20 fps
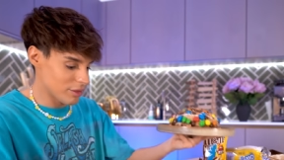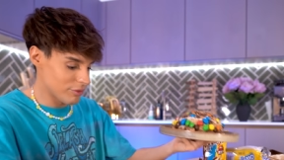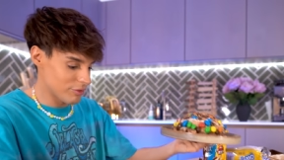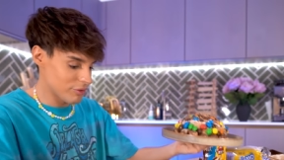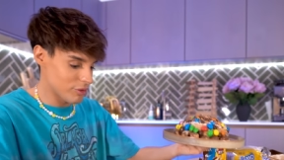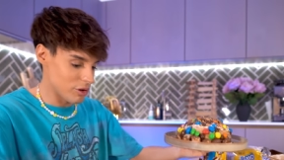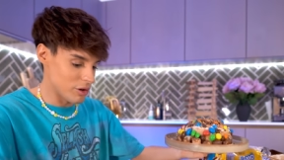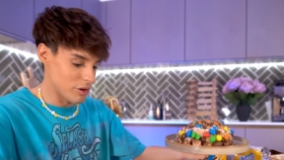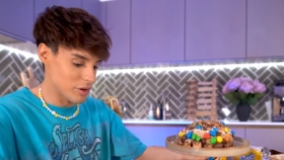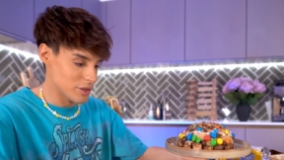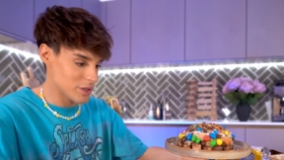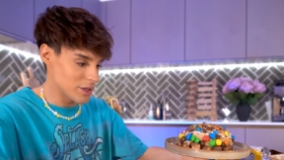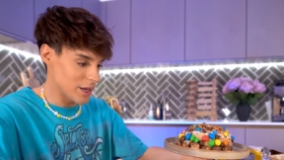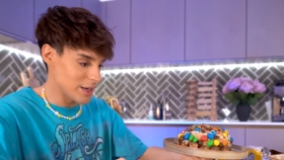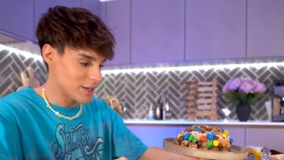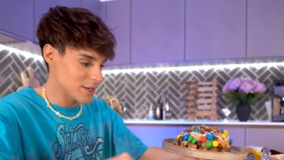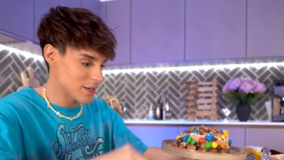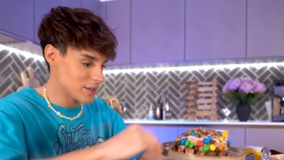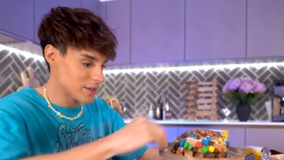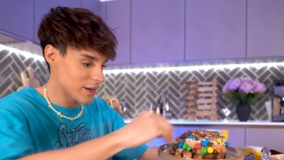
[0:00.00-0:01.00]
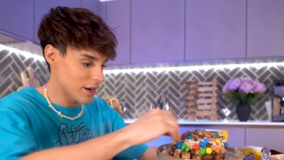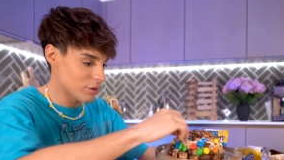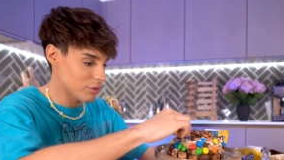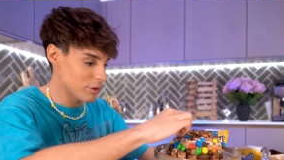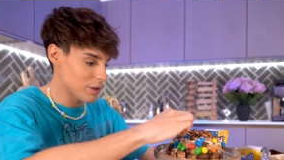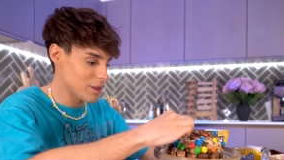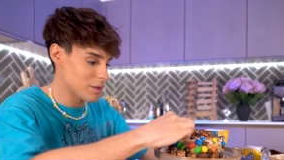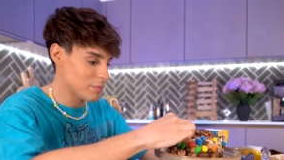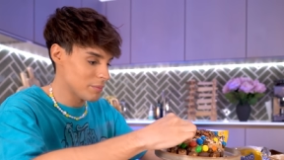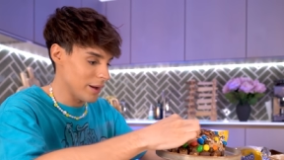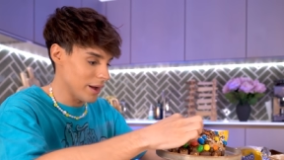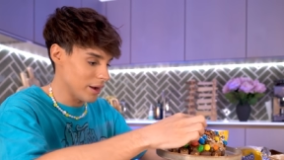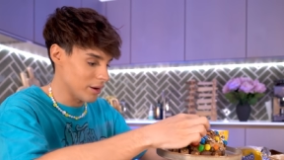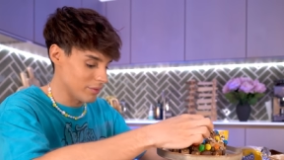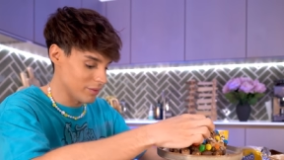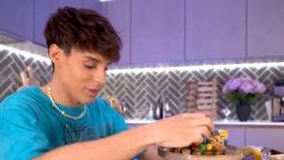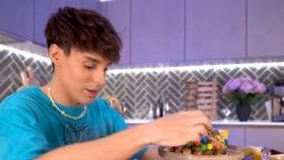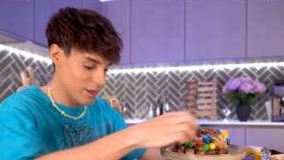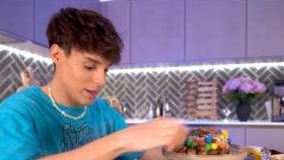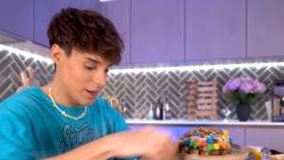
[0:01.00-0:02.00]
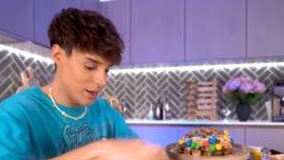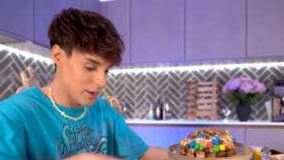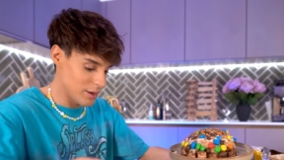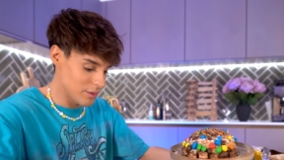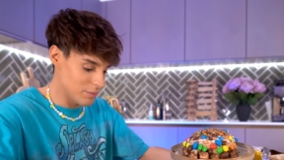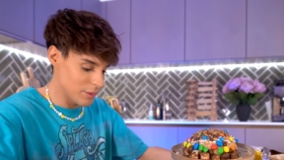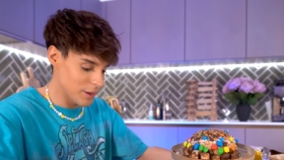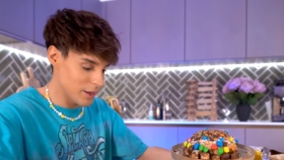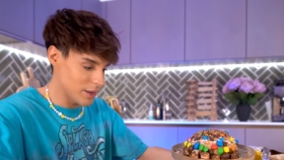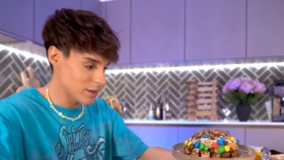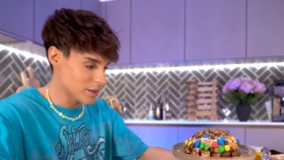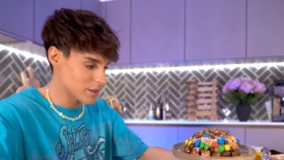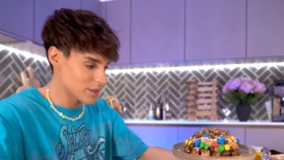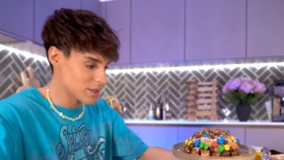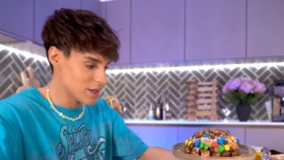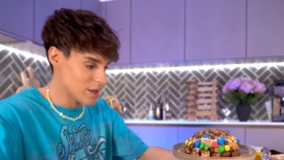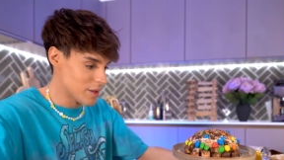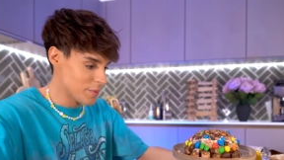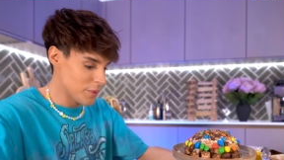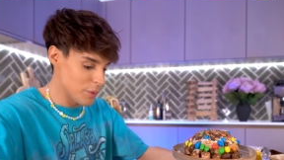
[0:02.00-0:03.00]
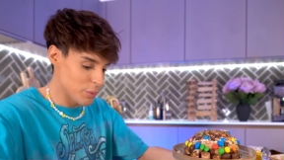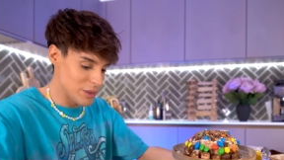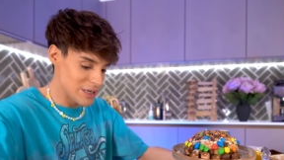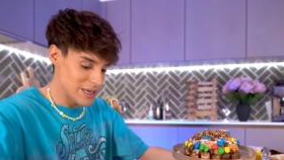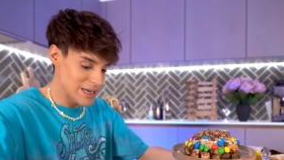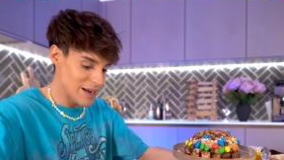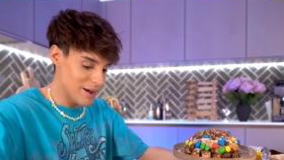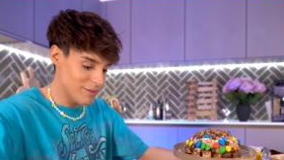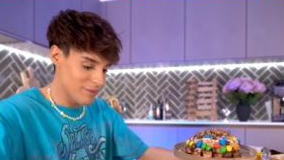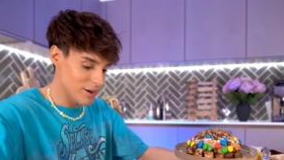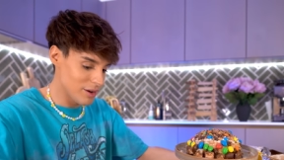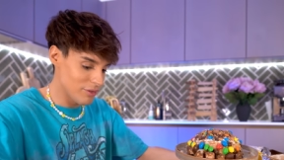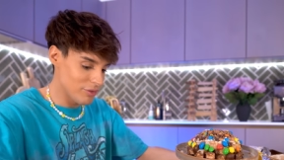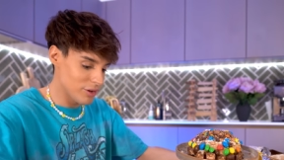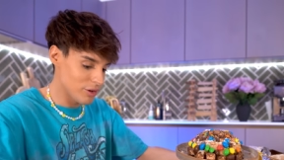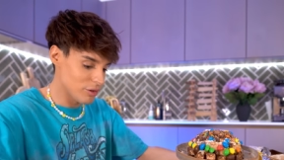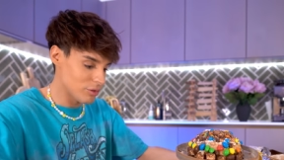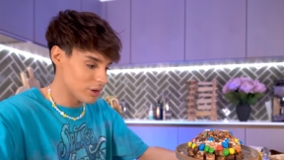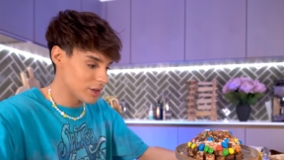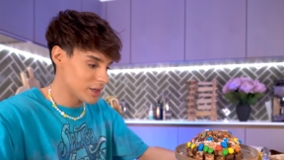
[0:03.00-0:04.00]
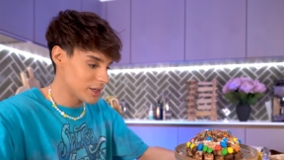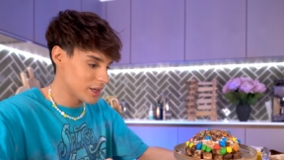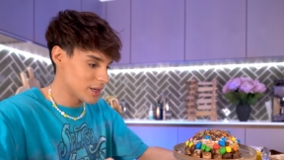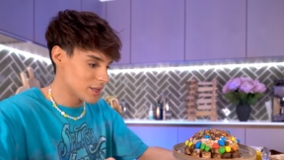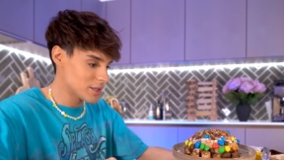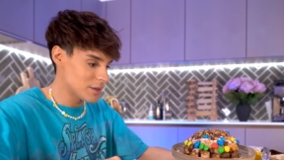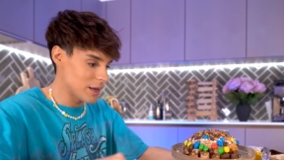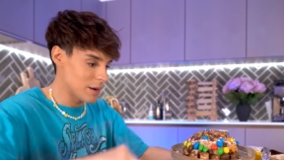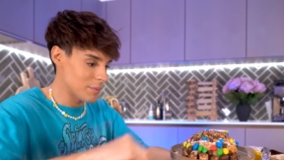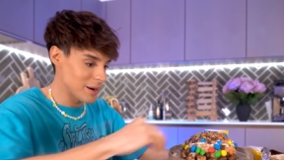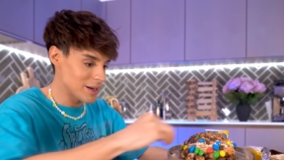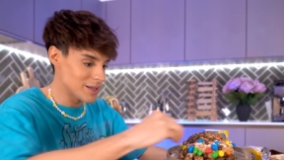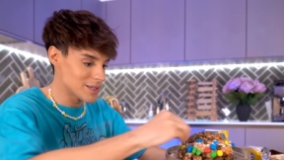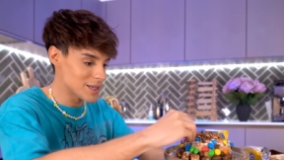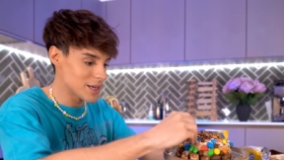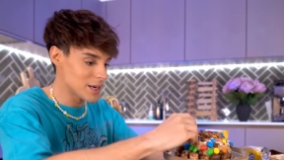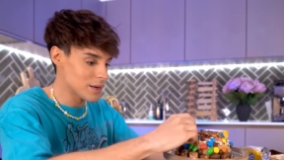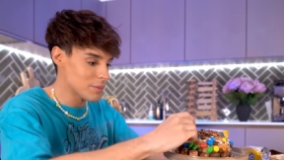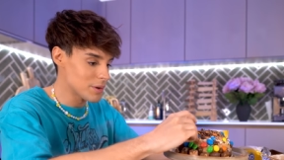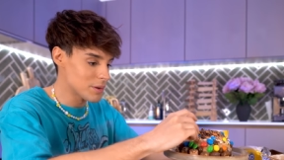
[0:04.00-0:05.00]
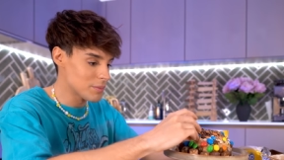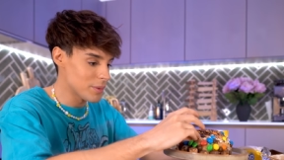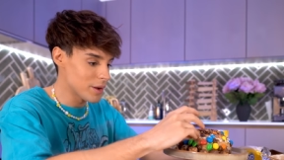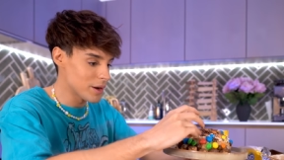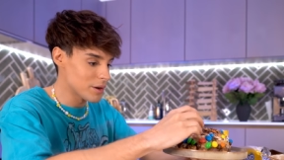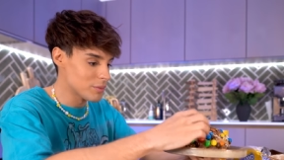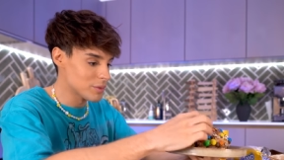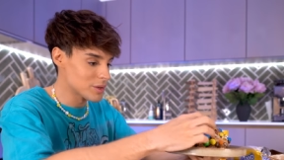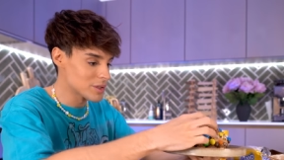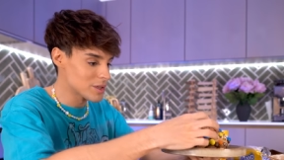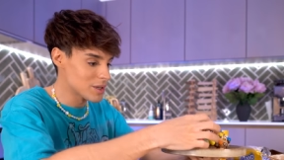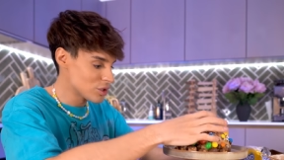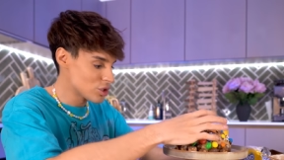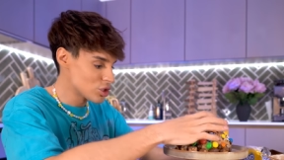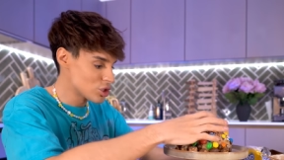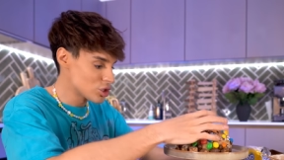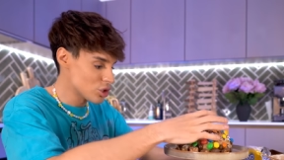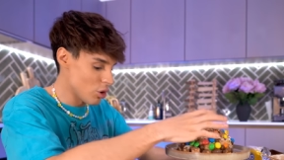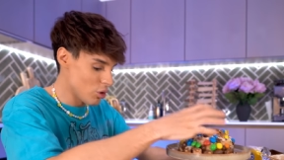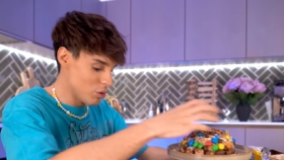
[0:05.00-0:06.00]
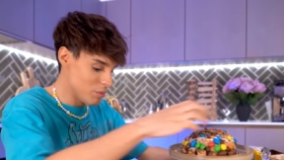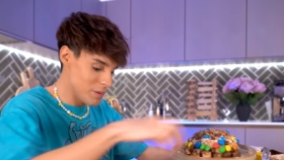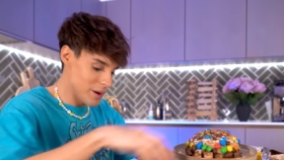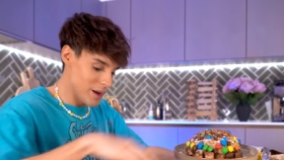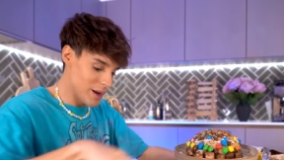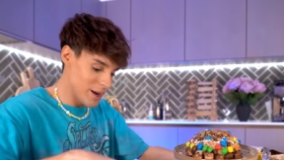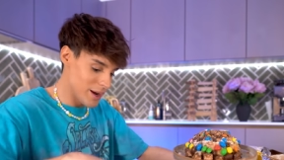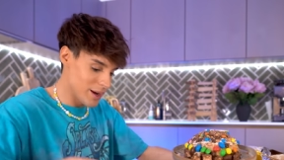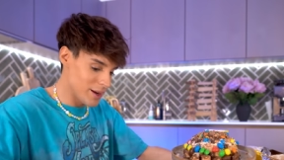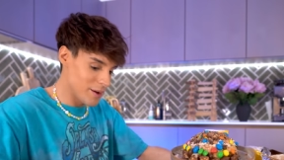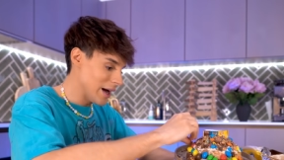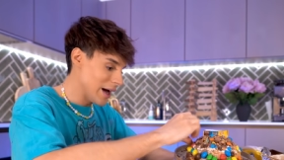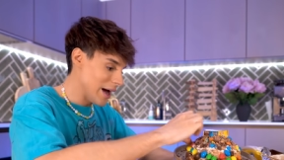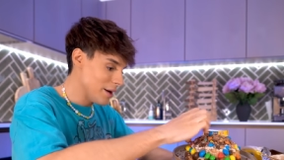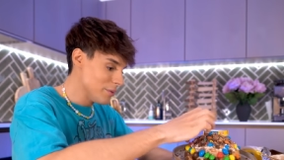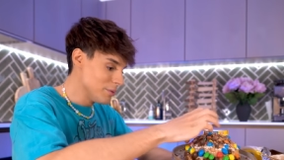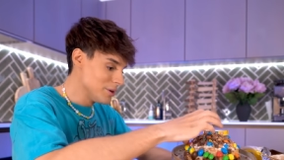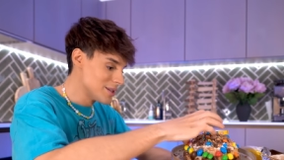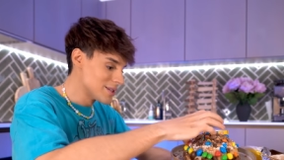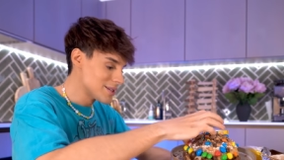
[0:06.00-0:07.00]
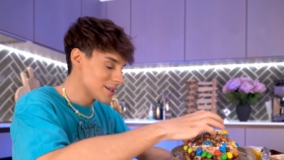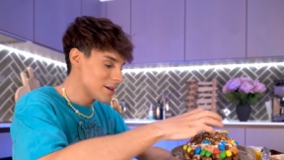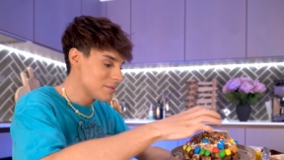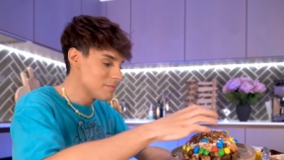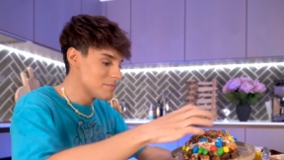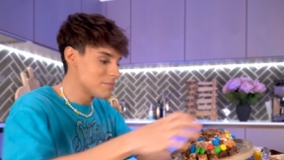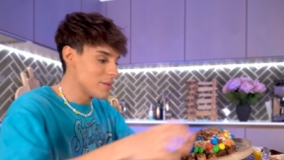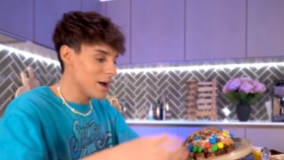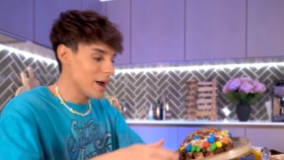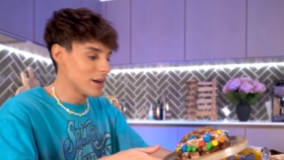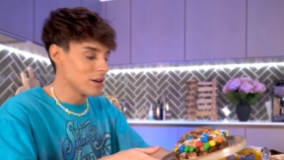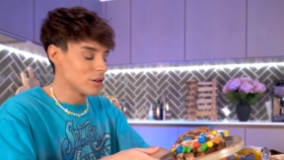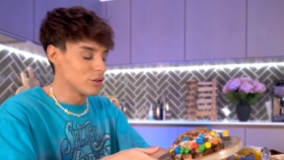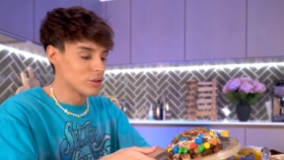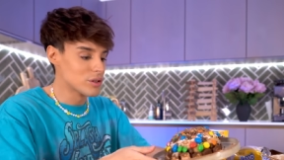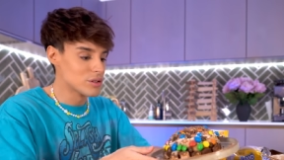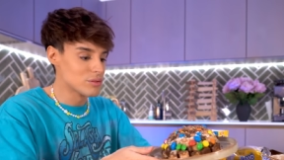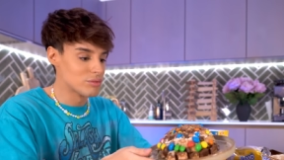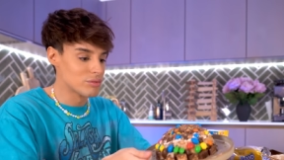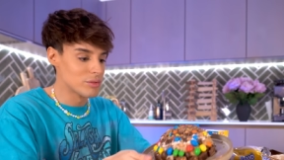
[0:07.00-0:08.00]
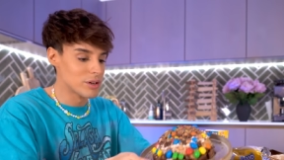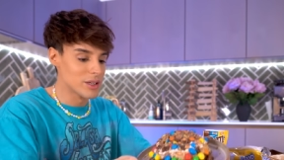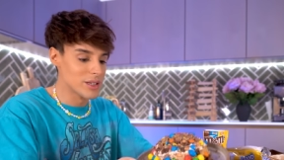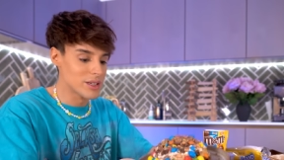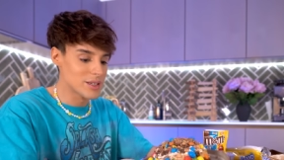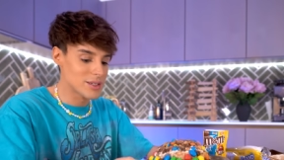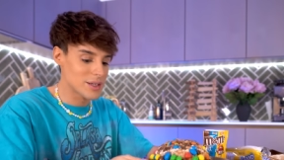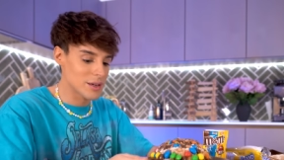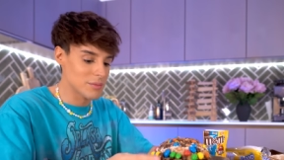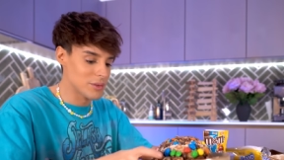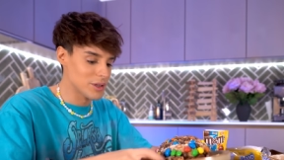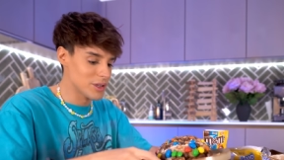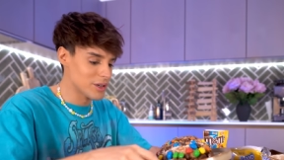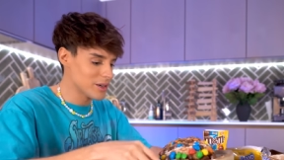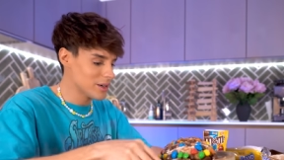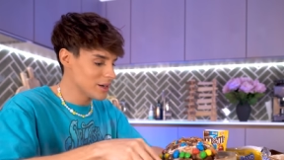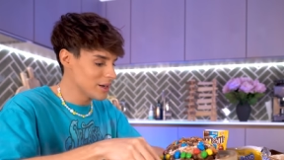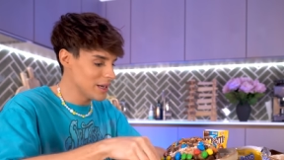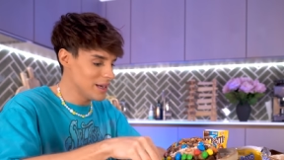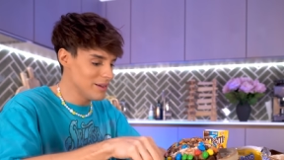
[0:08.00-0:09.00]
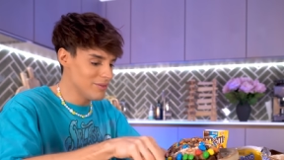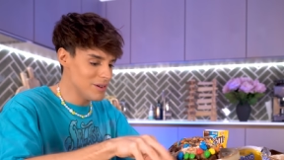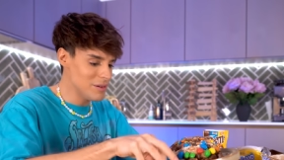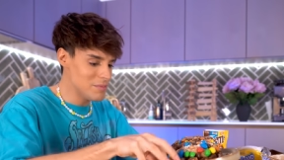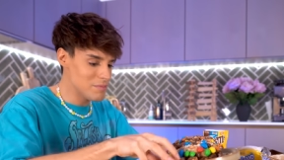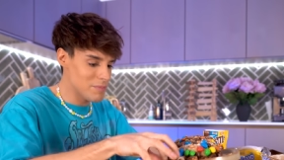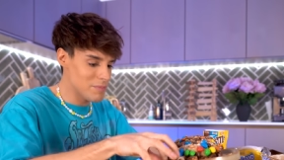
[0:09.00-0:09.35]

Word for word: the front. I didn't decorate the back of the cake because we didn't have enough ingredients and my cinnamon bun was so big. I would say mine looks really similar, even